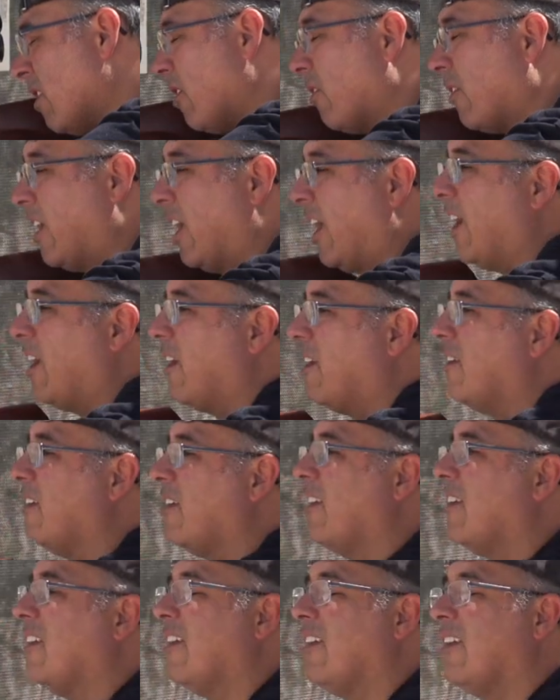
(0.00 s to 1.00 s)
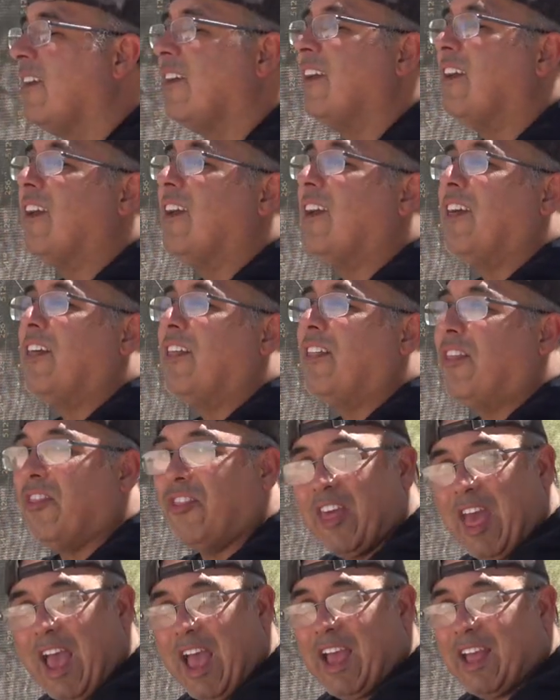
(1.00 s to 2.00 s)
Okay,
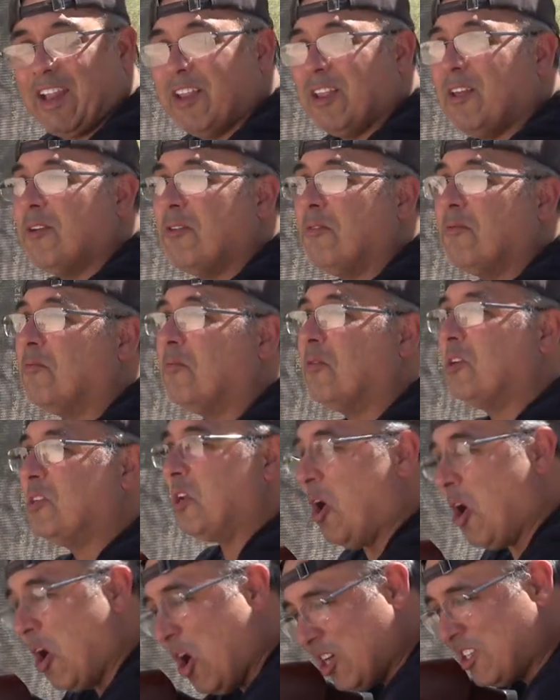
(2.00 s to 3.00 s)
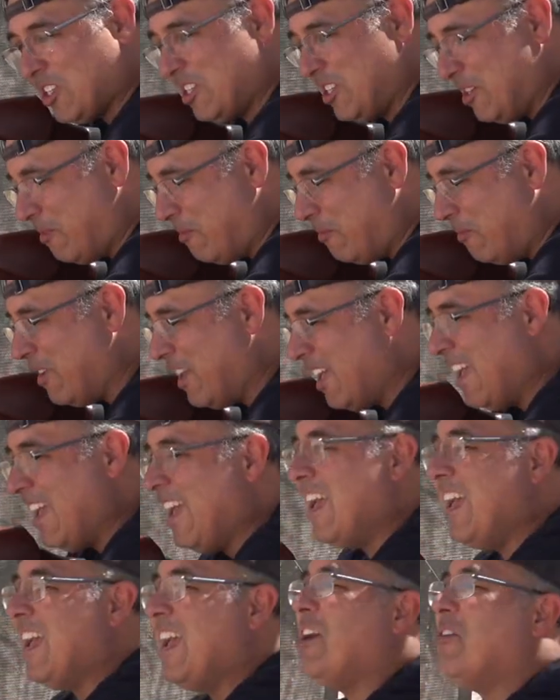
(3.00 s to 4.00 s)
that was awesome.
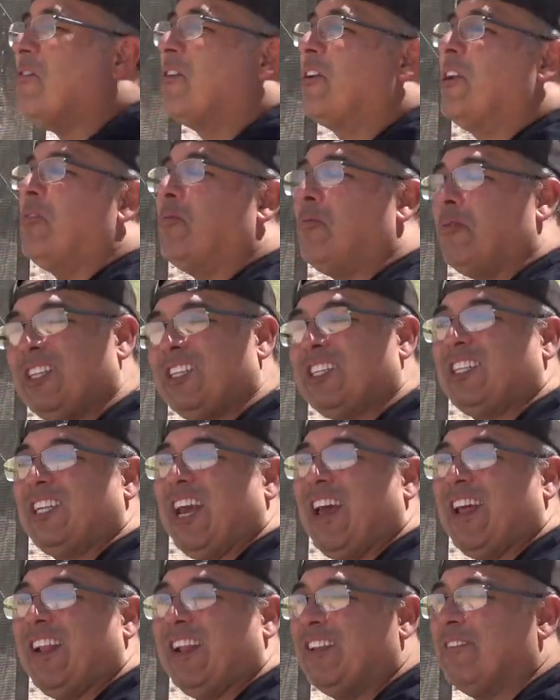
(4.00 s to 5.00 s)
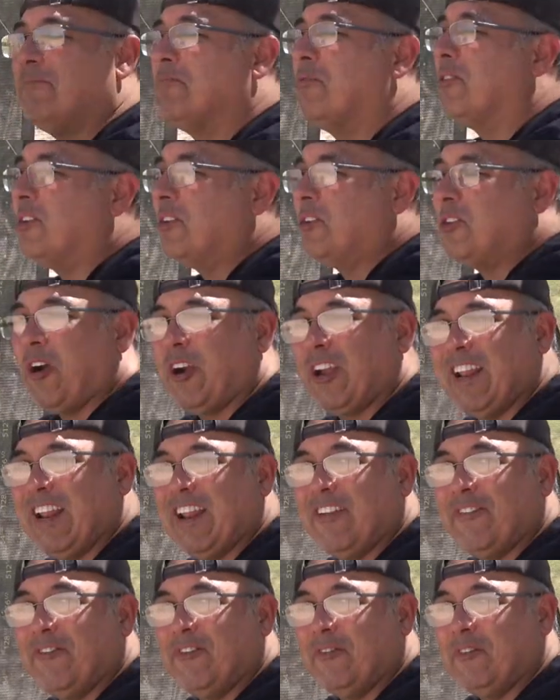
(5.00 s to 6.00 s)
We're gonna reset, put the target
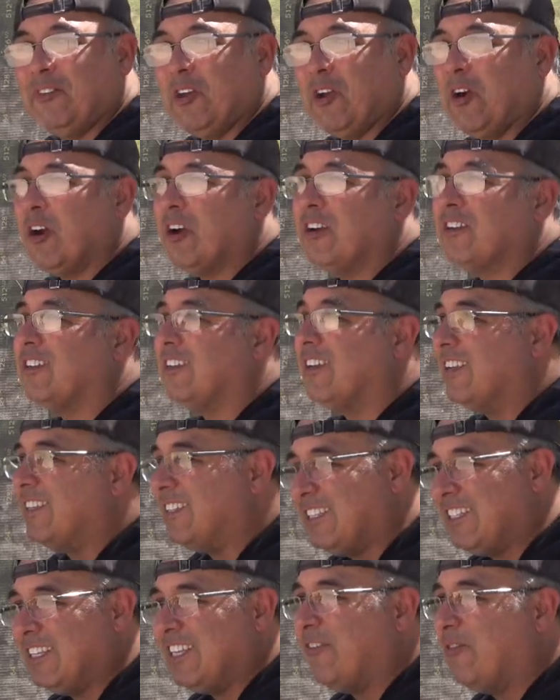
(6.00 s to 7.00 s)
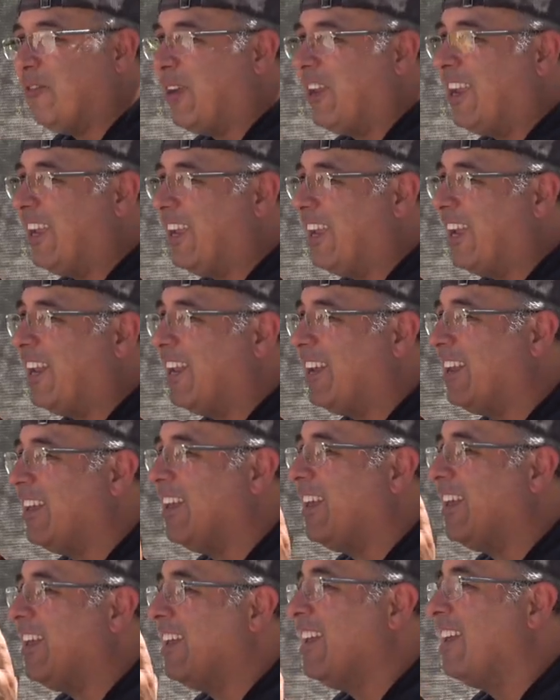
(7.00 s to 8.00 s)
out at 50 yards and see if we can get,
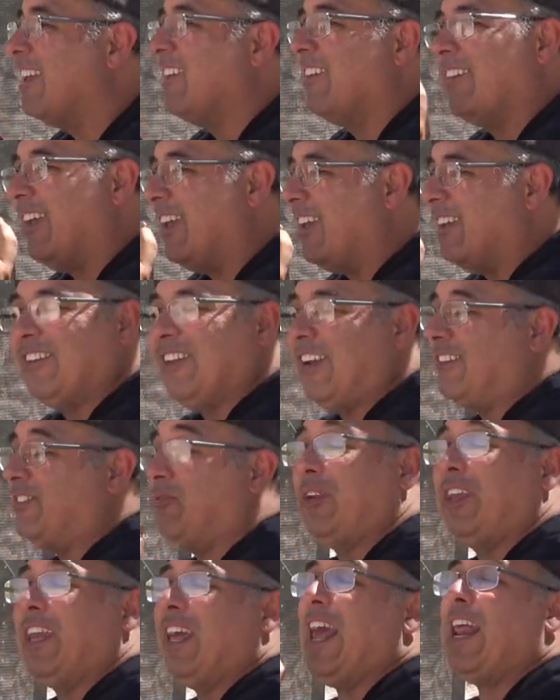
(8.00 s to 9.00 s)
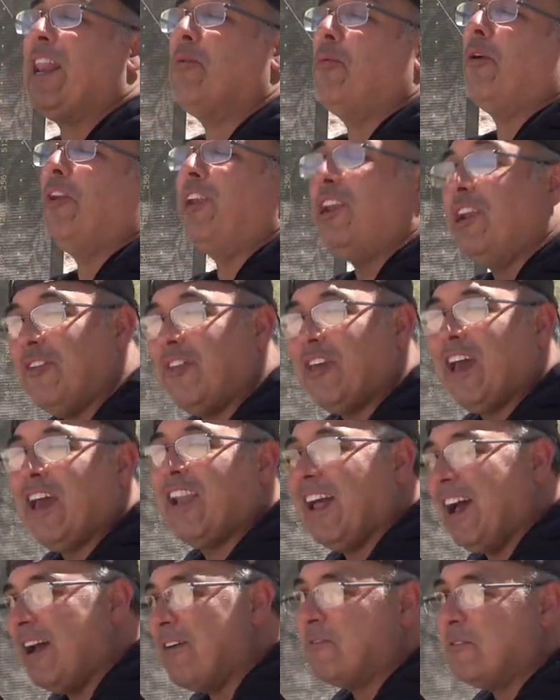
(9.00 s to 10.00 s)
if we get anywhere near
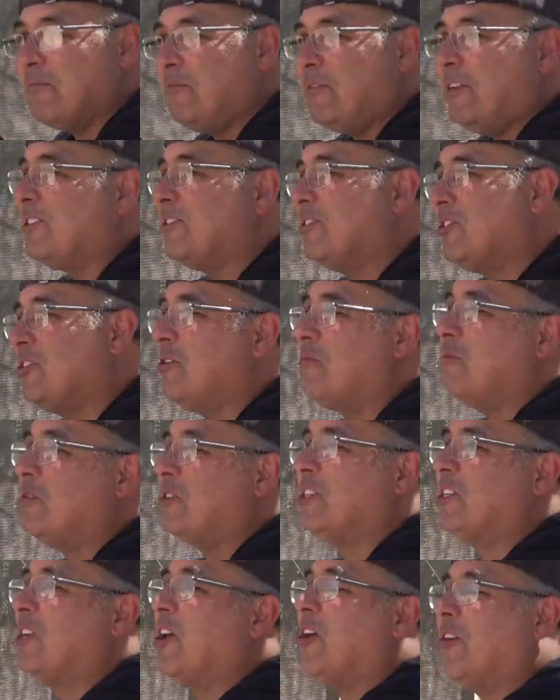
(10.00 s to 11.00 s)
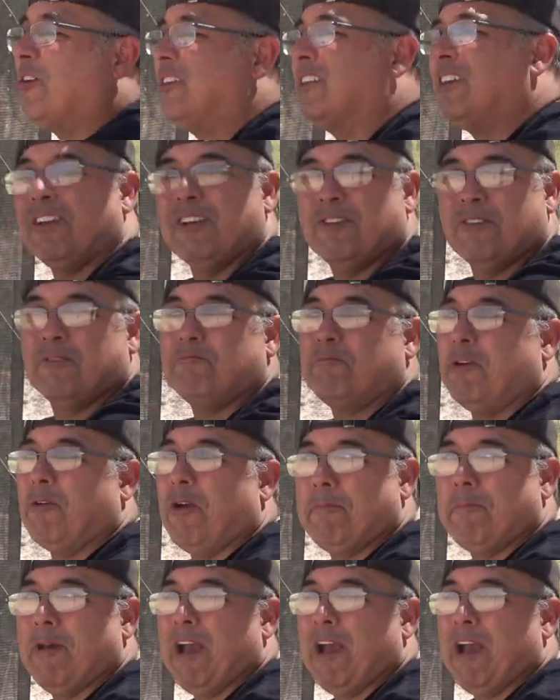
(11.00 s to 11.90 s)
that, I'm gonna be super stoked. Be right